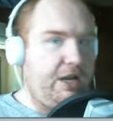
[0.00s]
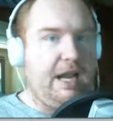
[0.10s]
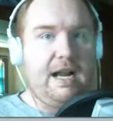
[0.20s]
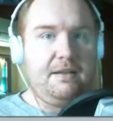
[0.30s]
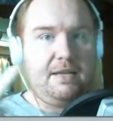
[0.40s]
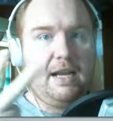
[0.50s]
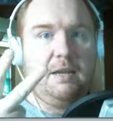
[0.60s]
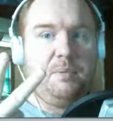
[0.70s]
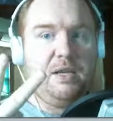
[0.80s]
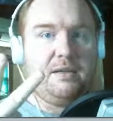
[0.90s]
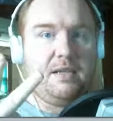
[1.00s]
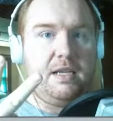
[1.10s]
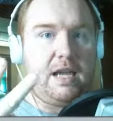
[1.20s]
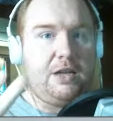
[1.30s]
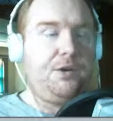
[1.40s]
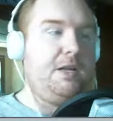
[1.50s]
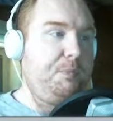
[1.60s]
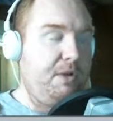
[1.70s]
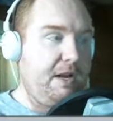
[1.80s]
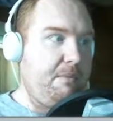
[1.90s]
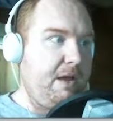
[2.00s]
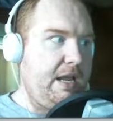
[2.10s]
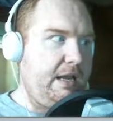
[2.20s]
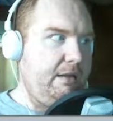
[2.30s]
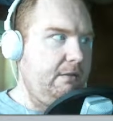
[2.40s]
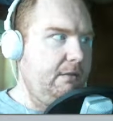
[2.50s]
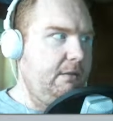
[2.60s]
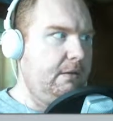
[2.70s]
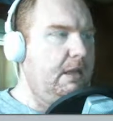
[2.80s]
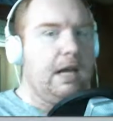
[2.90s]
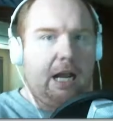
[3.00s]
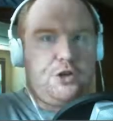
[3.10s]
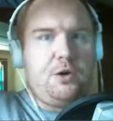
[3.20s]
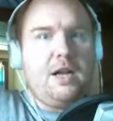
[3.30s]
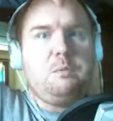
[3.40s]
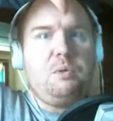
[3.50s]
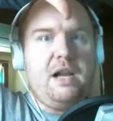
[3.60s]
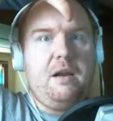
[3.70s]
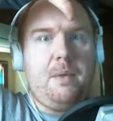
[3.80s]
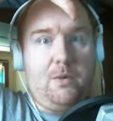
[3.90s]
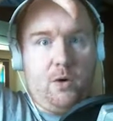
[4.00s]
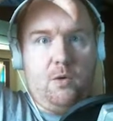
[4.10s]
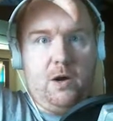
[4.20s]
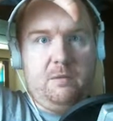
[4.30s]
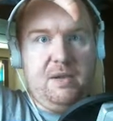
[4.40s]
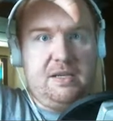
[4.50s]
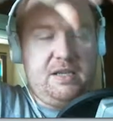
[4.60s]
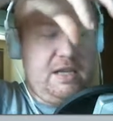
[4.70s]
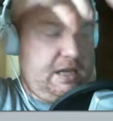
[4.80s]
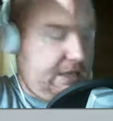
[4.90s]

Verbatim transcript: I got a second PC. I transplanted my I transplanted my recording PC